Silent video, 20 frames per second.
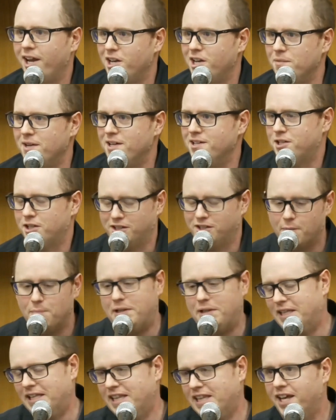any means to
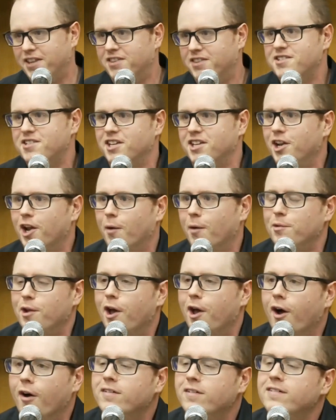completely light the scene up.
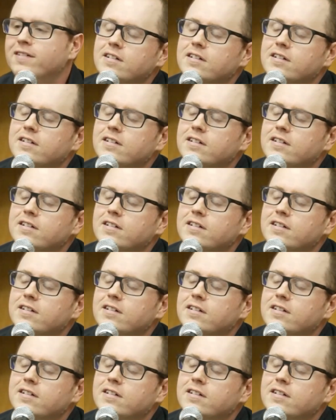No.